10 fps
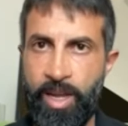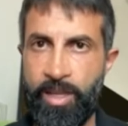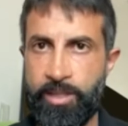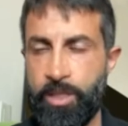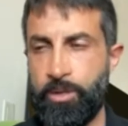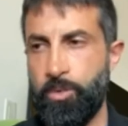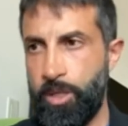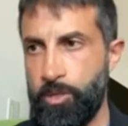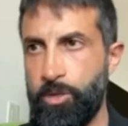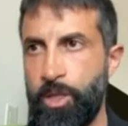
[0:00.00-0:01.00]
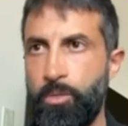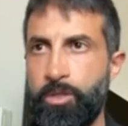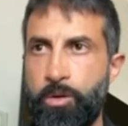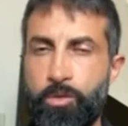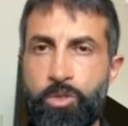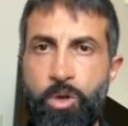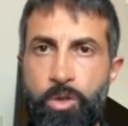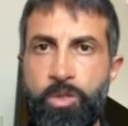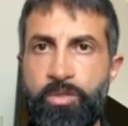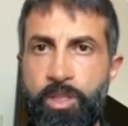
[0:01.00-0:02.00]
then we need to deal with the root cause
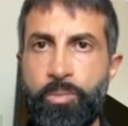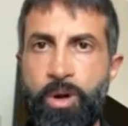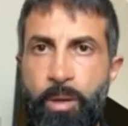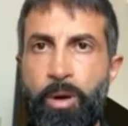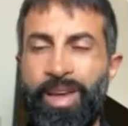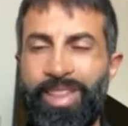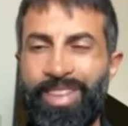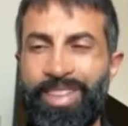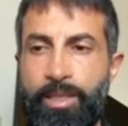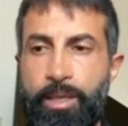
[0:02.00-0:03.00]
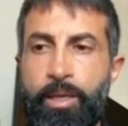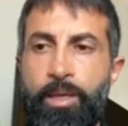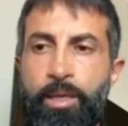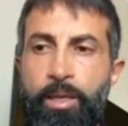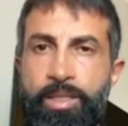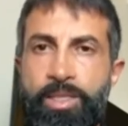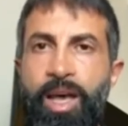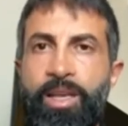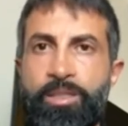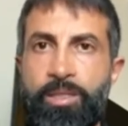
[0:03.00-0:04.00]
of this problem, and it
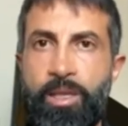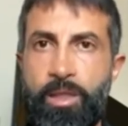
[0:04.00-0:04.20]
resides in the